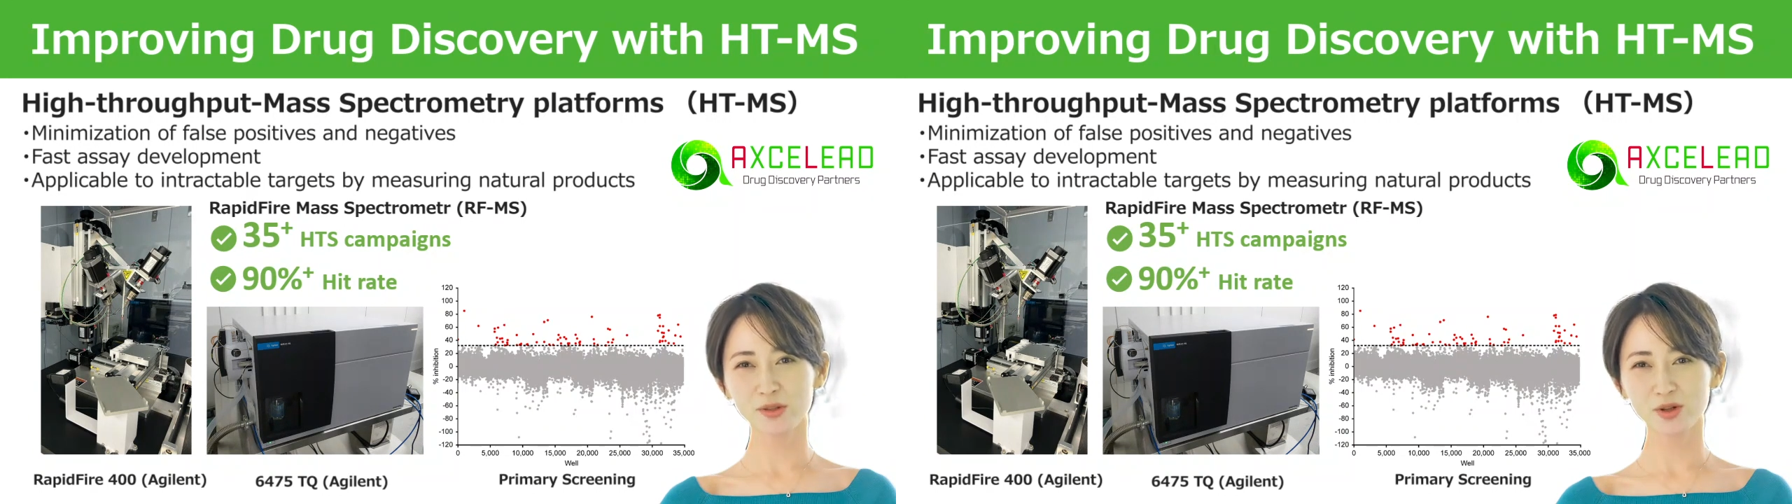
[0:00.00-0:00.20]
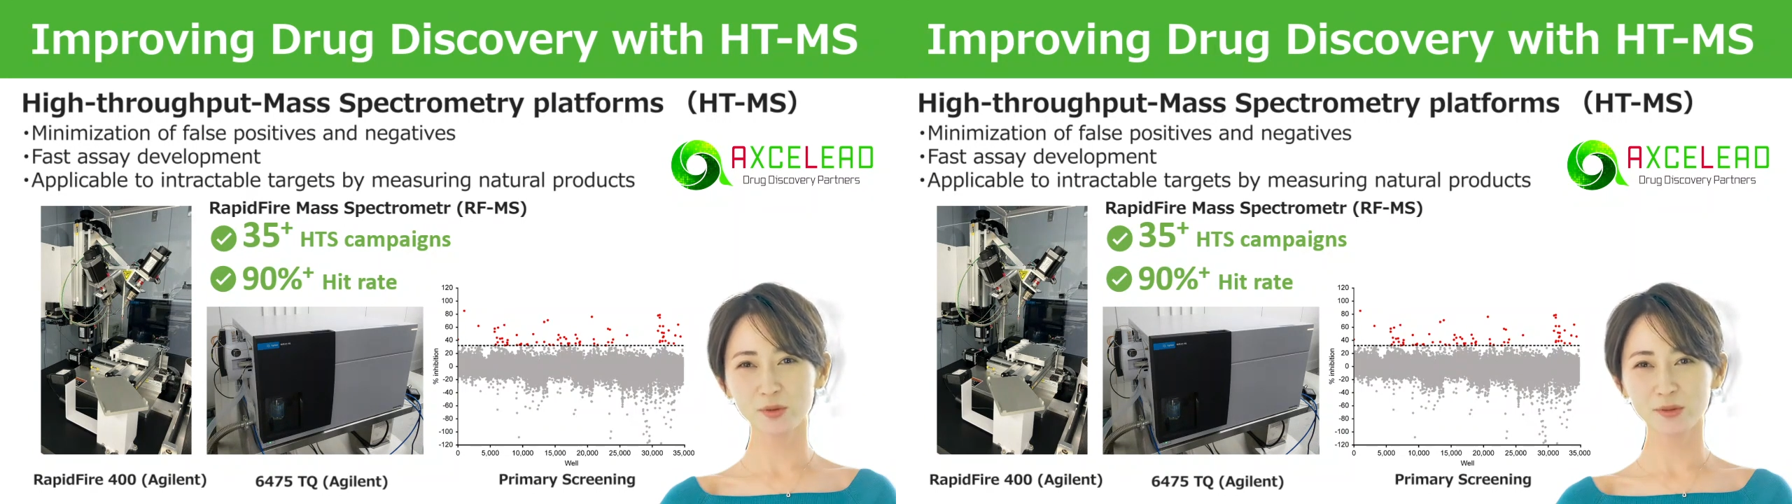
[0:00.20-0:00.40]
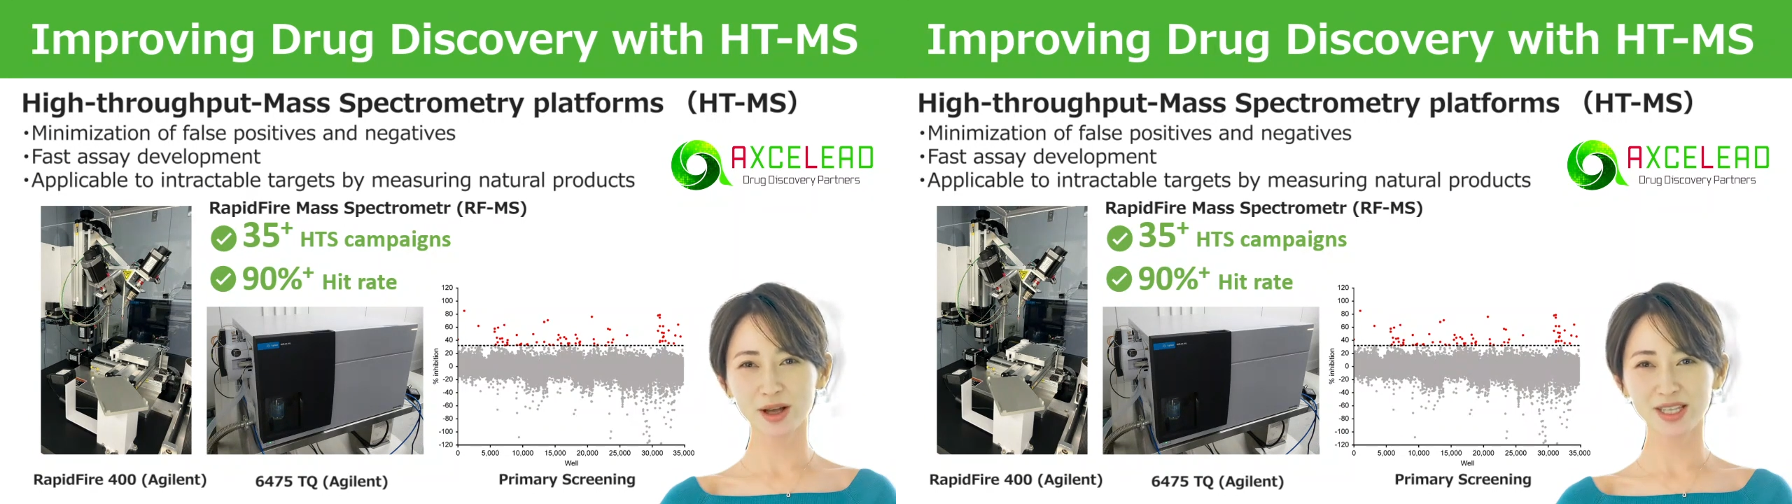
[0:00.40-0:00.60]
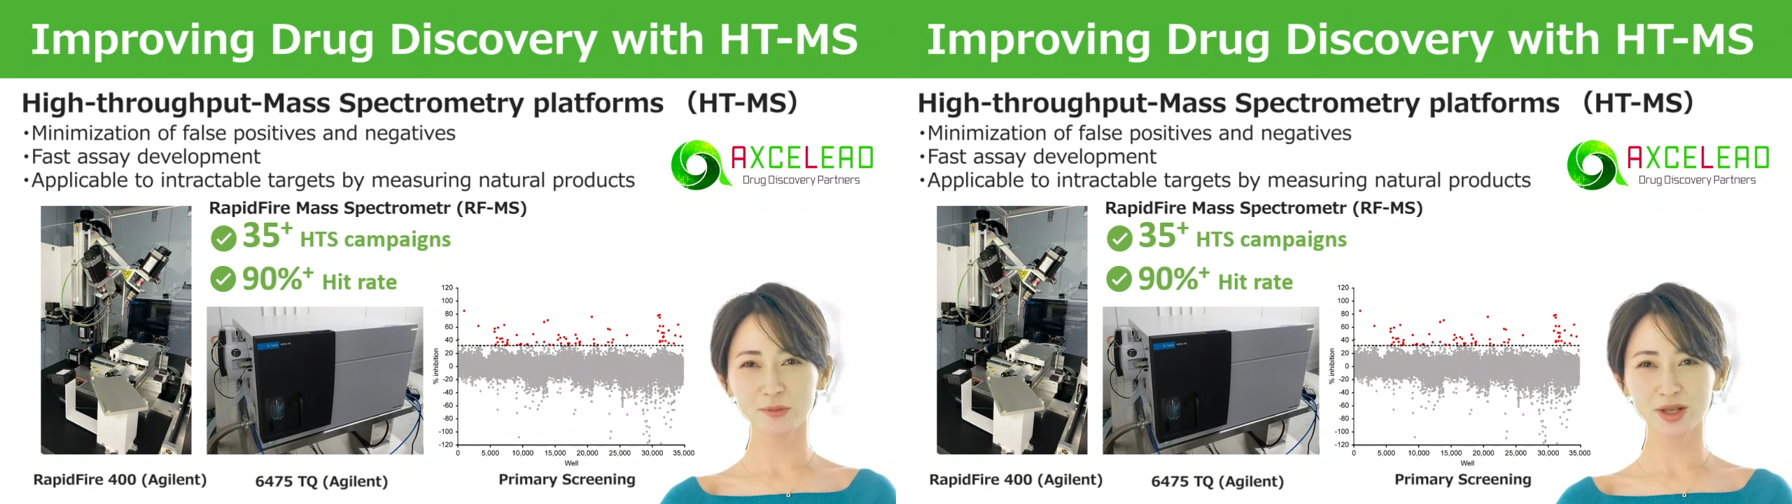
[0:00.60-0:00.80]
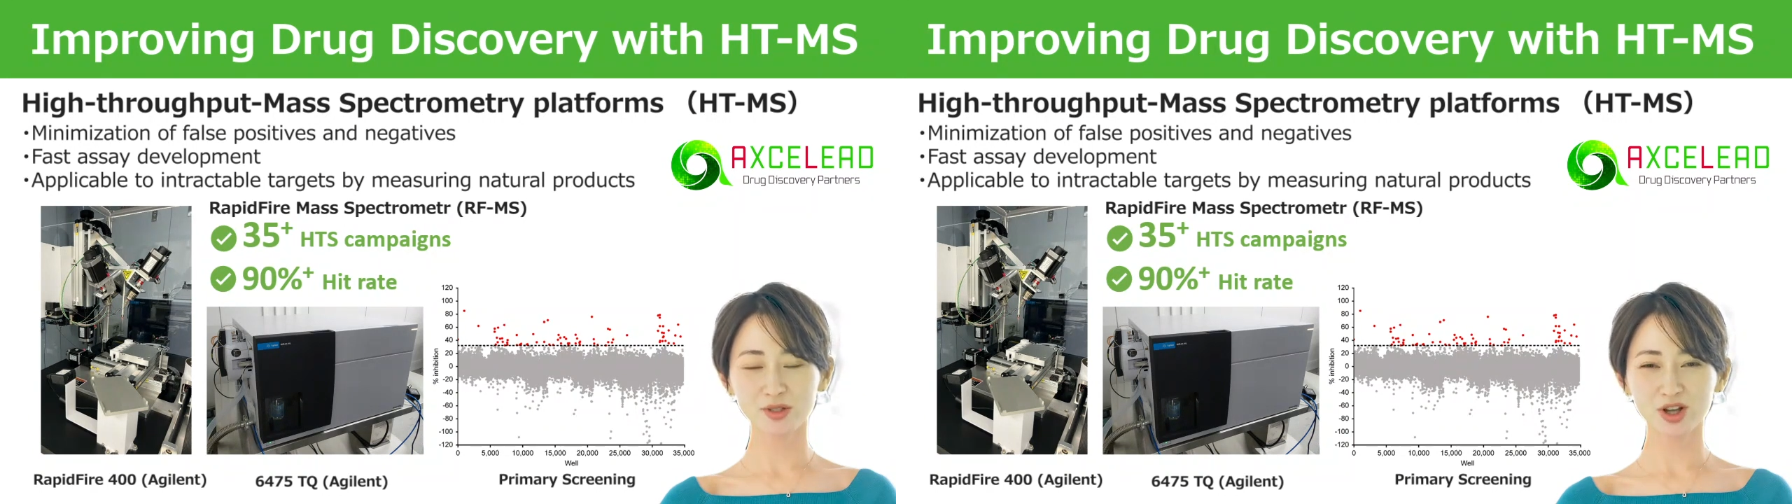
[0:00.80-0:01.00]

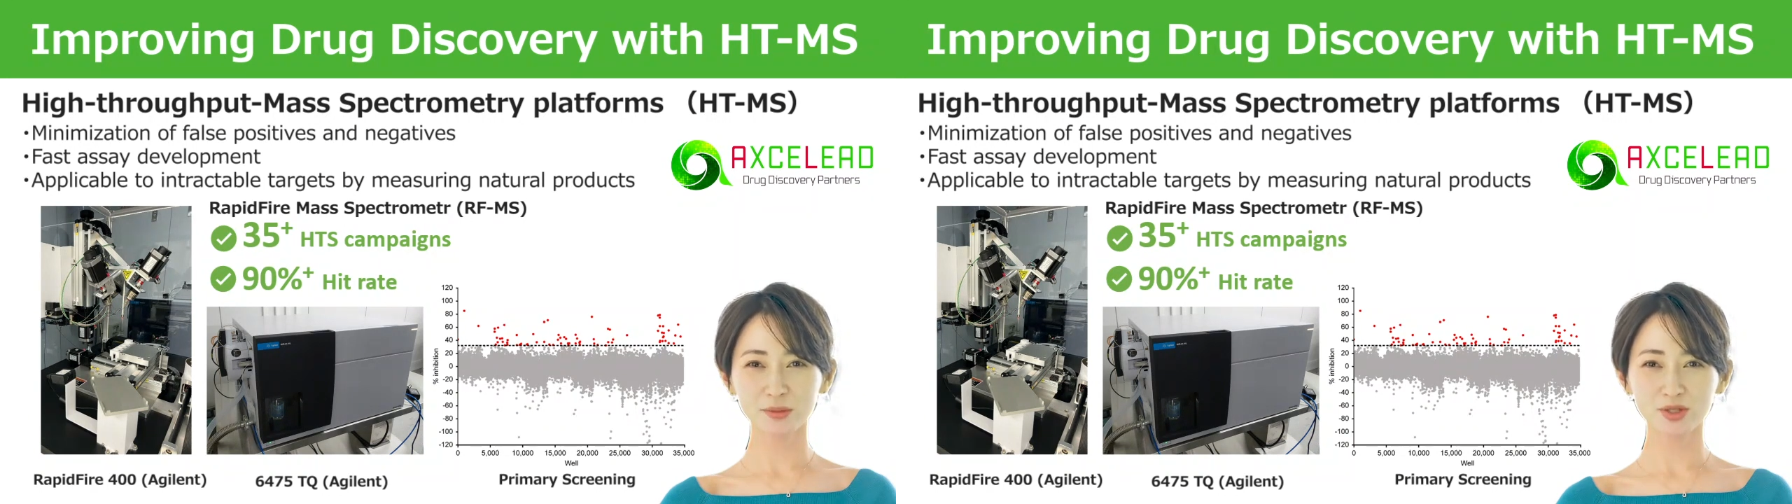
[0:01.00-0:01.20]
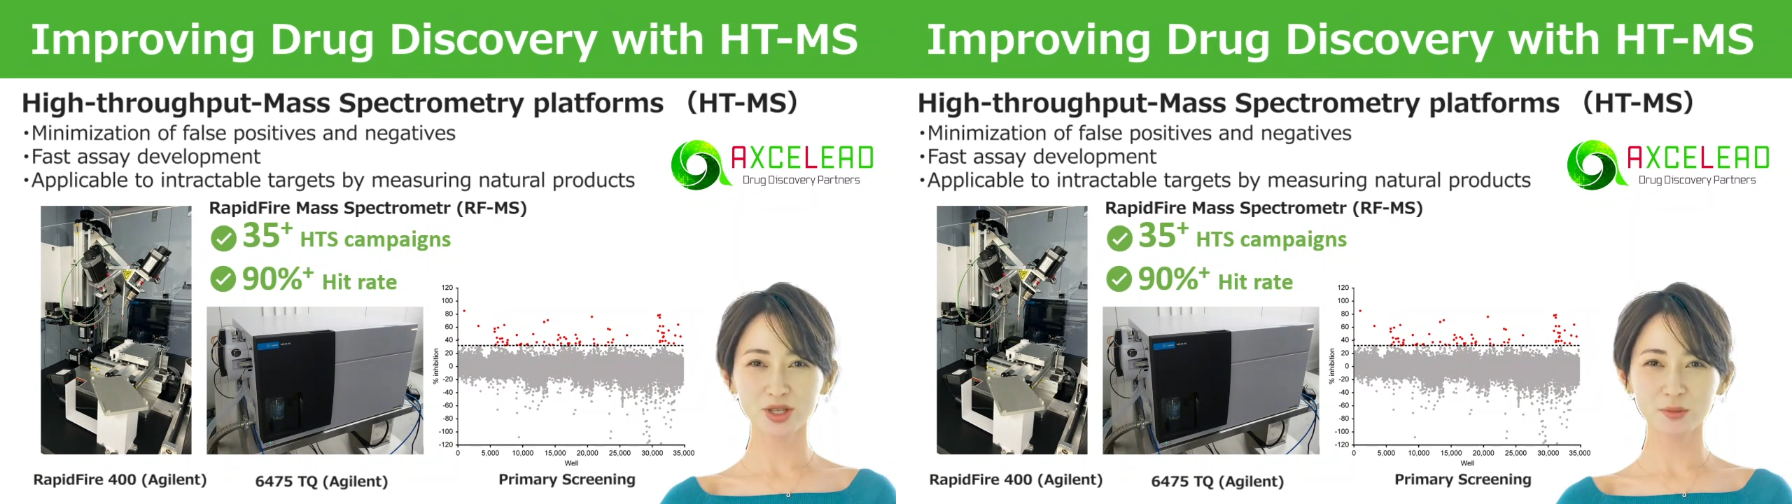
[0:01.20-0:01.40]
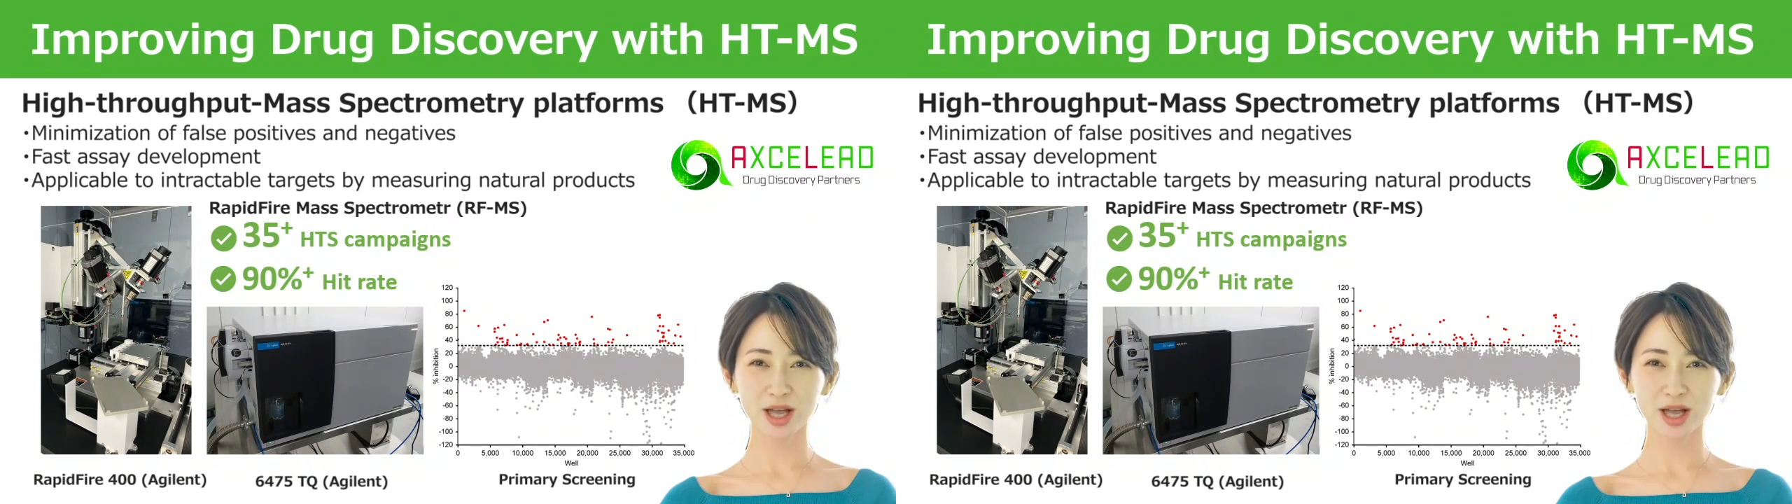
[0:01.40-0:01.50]
high-throughput-mass spectrometry